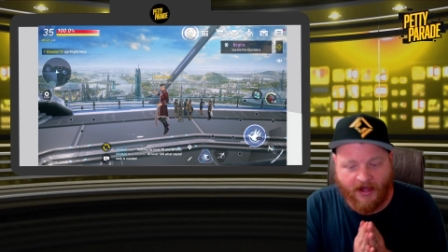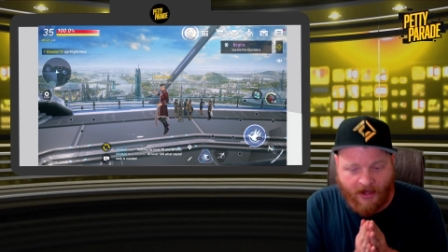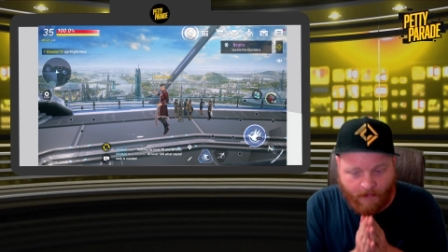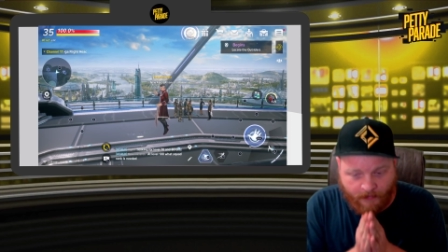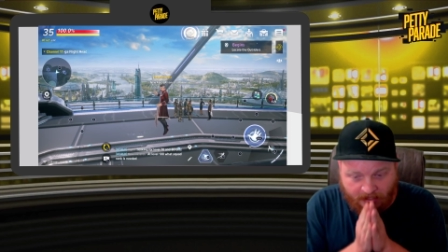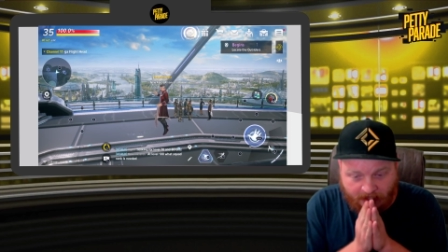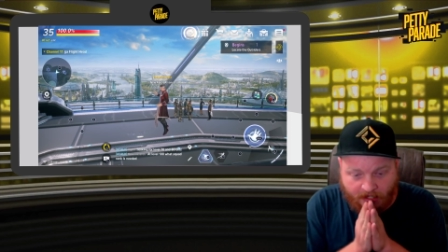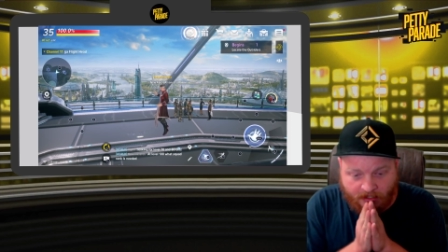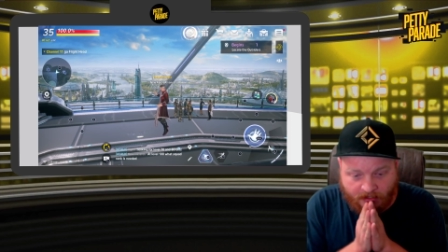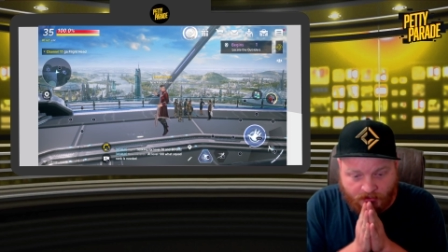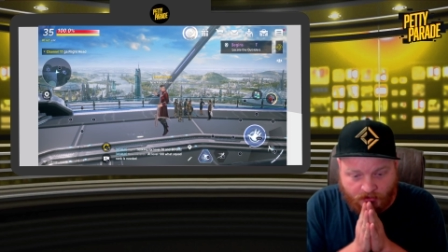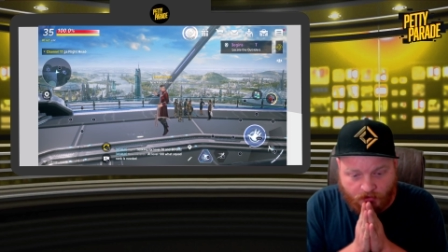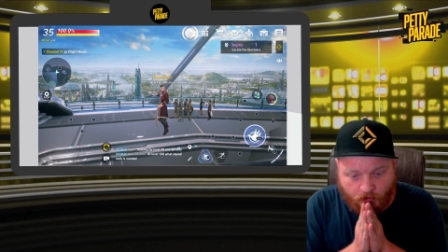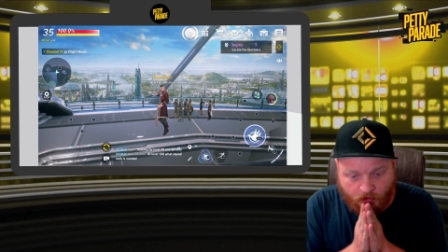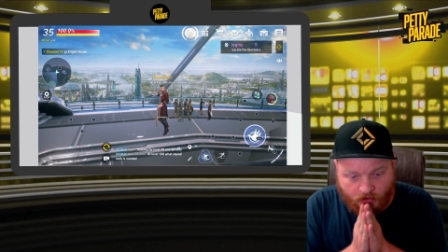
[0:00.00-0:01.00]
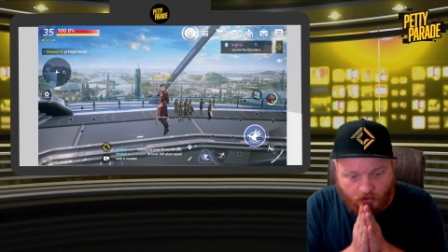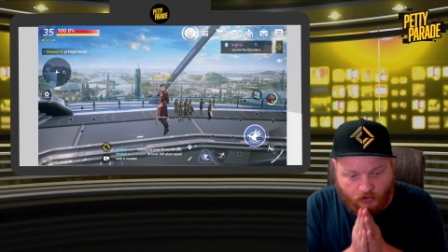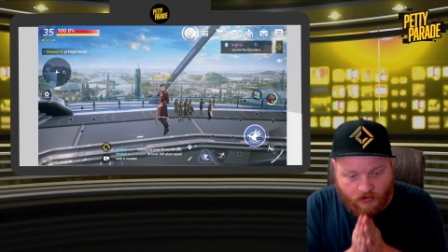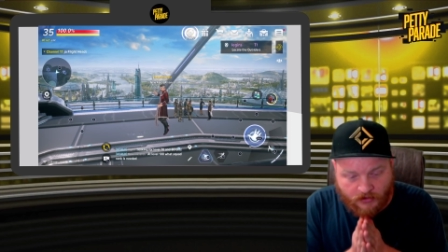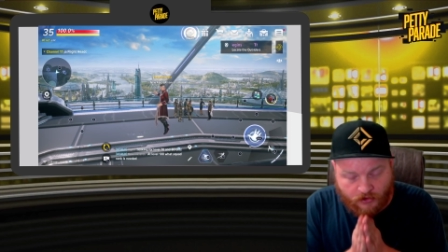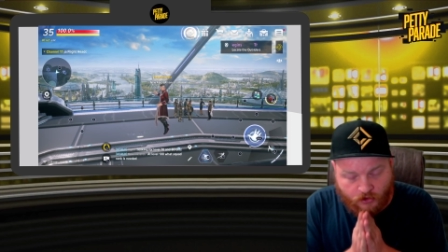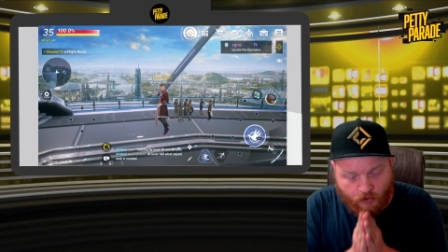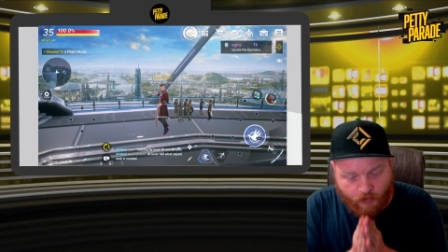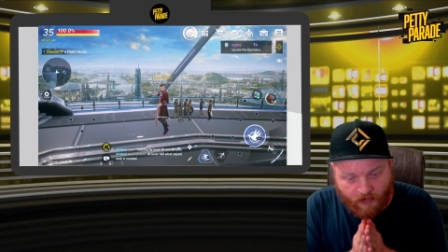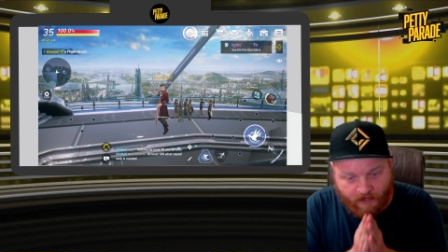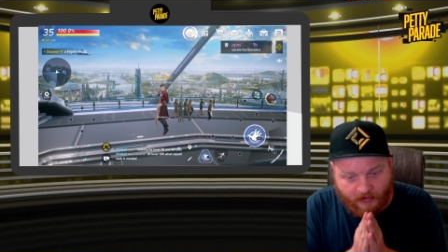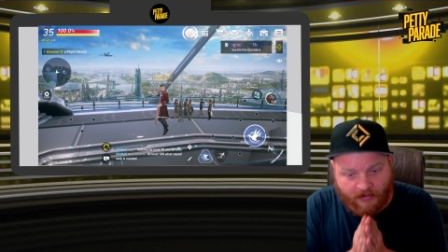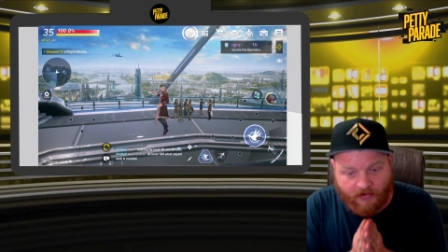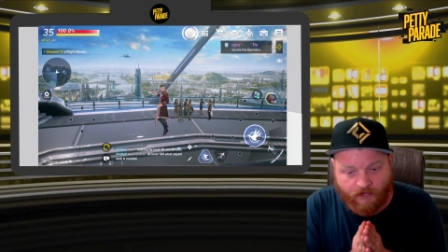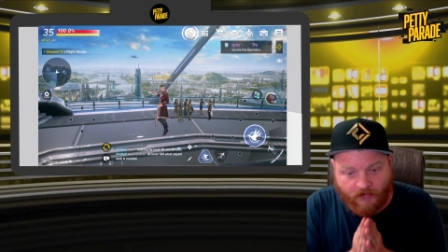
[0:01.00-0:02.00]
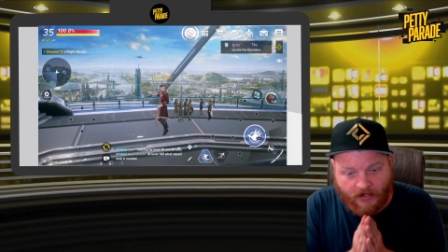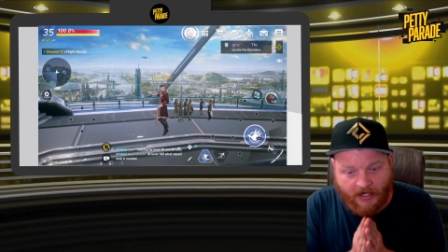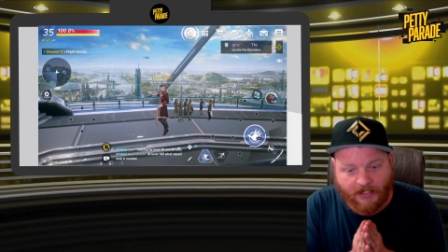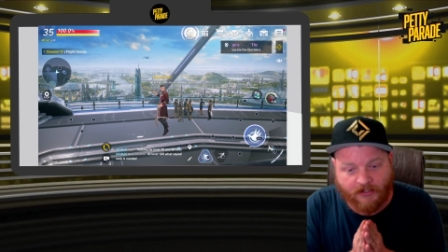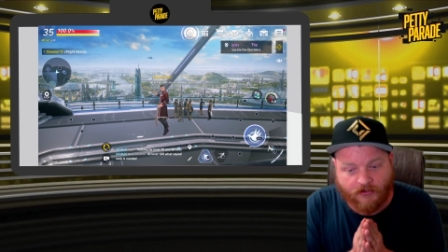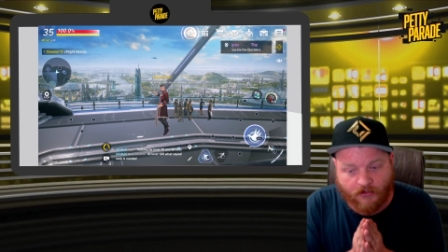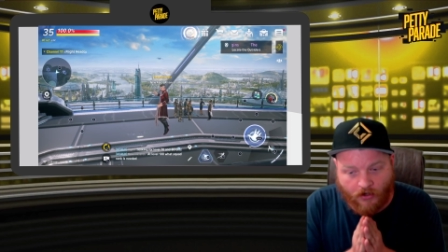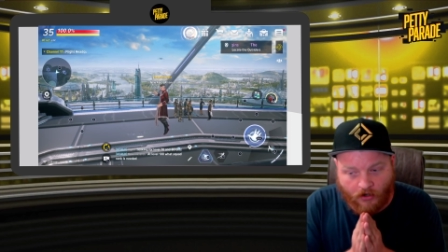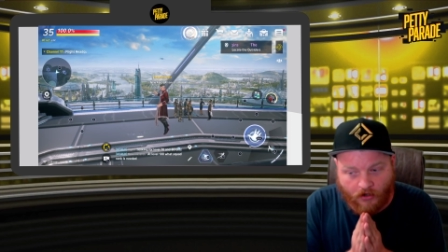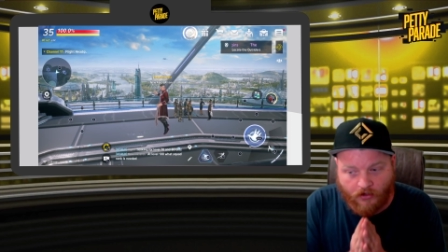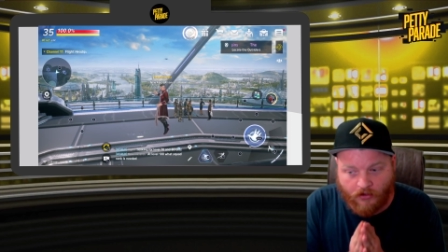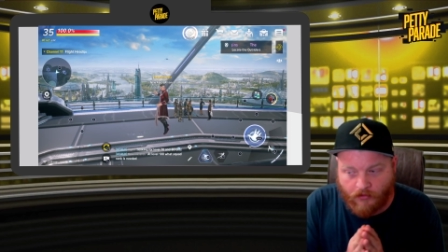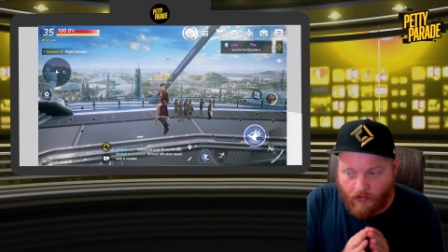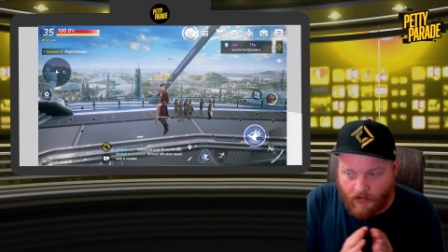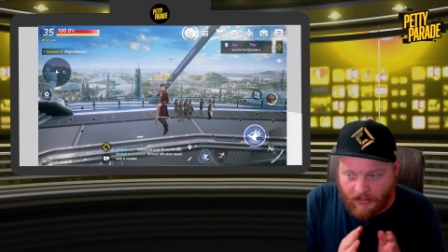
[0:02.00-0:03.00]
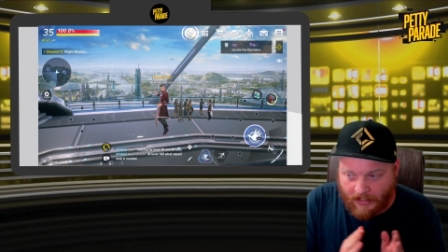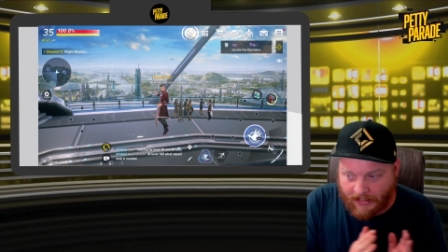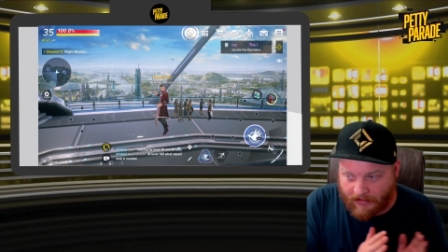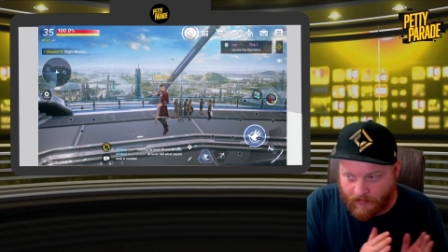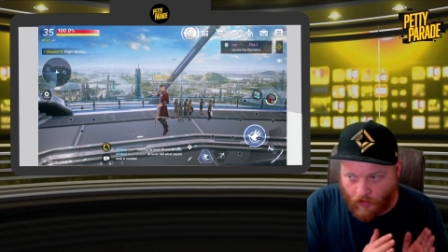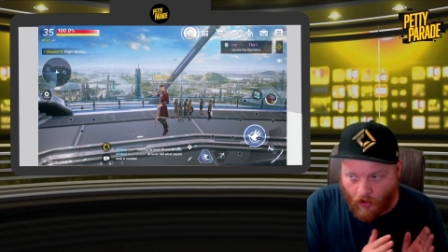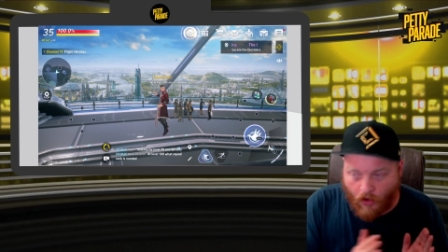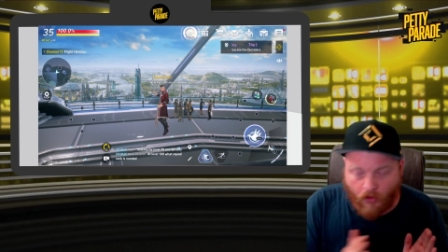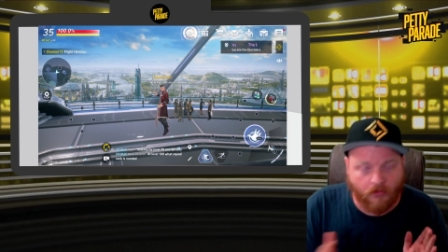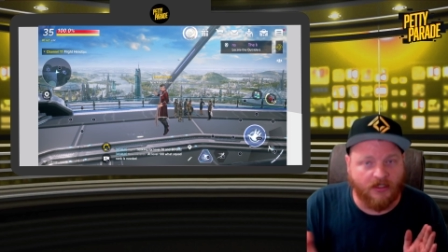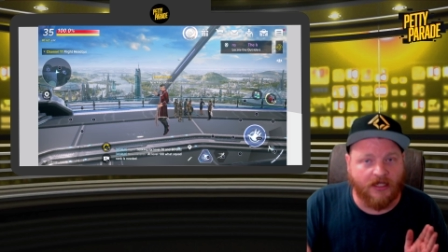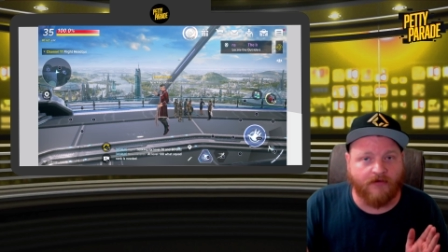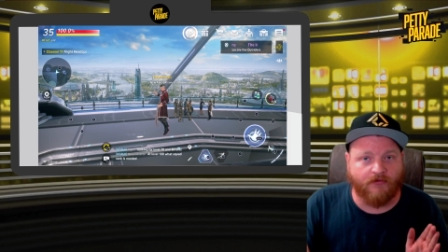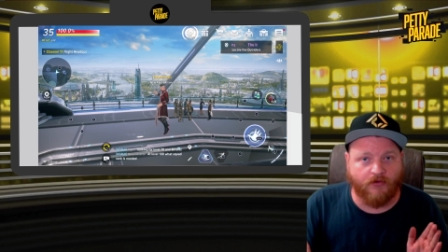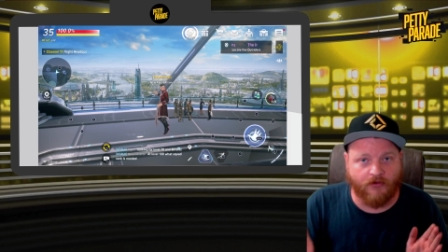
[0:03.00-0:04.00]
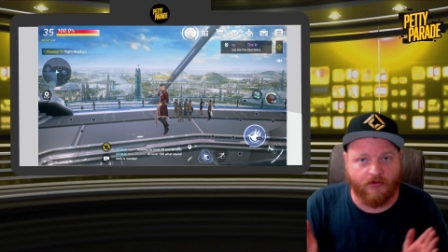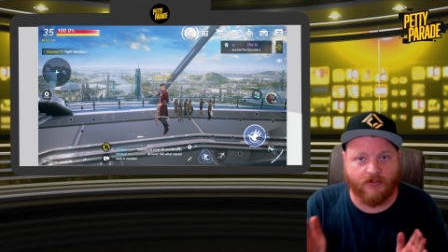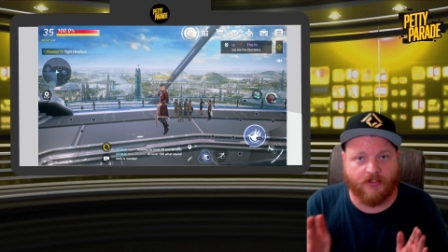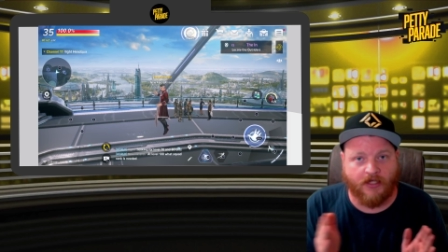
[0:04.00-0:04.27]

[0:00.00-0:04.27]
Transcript: Because those supervillain fights are like whole levels.